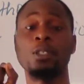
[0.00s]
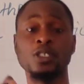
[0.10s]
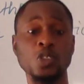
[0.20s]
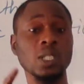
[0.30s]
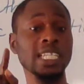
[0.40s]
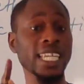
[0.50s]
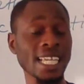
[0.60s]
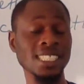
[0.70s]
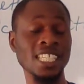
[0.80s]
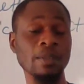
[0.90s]
So the
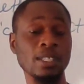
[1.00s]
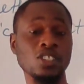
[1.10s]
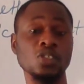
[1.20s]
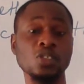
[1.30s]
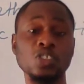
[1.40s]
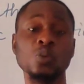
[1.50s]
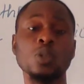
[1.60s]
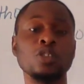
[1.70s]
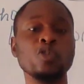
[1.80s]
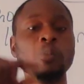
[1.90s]
next step is you need to
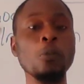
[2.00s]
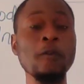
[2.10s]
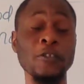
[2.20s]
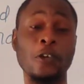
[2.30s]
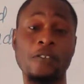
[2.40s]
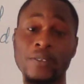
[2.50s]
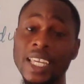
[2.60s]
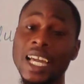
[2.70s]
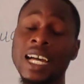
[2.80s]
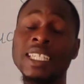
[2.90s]
what? Remove your
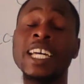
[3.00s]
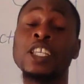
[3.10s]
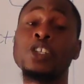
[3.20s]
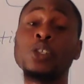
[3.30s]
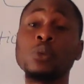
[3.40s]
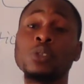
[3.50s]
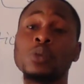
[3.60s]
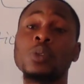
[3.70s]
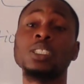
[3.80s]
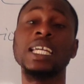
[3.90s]
finger that you use
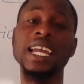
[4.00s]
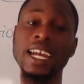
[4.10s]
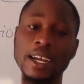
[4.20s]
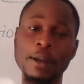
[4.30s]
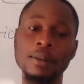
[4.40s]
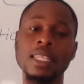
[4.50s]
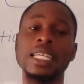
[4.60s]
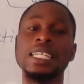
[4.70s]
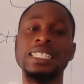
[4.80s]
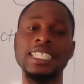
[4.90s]
to what? Earth
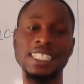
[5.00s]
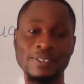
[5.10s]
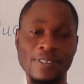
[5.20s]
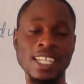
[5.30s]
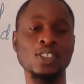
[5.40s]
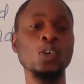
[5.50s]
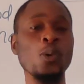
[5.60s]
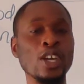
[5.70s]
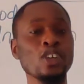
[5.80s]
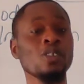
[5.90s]
the device. So
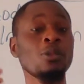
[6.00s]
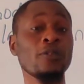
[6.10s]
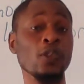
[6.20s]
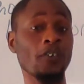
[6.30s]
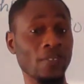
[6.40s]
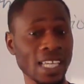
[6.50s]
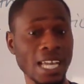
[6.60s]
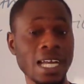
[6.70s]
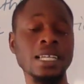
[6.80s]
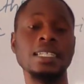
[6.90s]
when you remove your
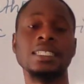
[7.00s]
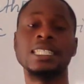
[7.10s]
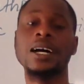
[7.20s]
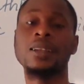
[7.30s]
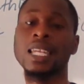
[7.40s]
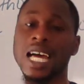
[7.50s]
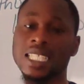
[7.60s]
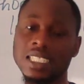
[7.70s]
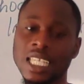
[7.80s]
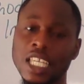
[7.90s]
finger, now
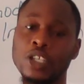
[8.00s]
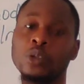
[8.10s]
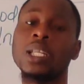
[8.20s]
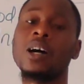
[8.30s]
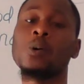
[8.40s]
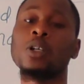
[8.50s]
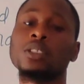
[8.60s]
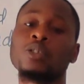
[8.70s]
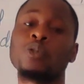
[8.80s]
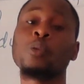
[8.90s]
lastly, you now
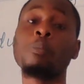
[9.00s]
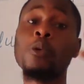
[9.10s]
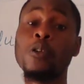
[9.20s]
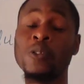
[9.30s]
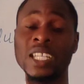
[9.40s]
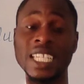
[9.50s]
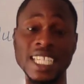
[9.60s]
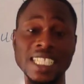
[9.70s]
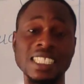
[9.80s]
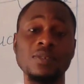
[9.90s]
what? Remove the
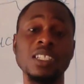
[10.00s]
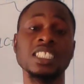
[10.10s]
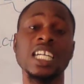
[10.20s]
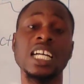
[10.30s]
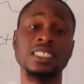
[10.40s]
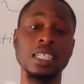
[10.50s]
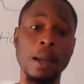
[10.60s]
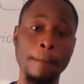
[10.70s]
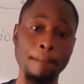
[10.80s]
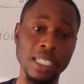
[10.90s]
negatively charged
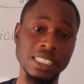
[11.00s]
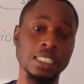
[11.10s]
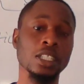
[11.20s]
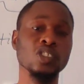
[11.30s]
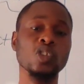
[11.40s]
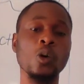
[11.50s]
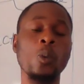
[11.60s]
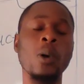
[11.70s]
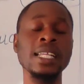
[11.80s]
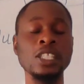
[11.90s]
body.
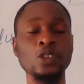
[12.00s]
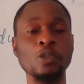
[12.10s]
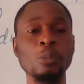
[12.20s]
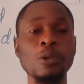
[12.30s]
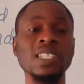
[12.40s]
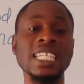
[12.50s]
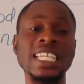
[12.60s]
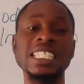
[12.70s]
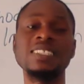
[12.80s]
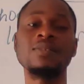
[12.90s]
So when you remove the
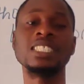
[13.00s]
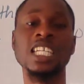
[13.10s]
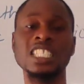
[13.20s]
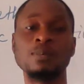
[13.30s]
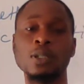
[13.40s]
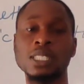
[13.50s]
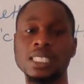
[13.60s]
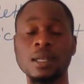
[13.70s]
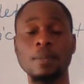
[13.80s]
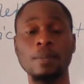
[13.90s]
negatively charged
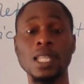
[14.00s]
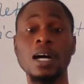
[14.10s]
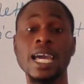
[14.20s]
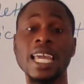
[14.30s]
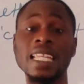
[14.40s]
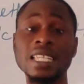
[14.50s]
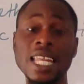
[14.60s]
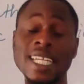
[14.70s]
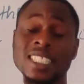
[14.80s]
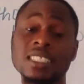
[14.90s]
body, now a
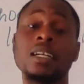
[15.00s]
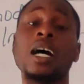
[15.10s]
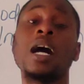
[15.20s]
net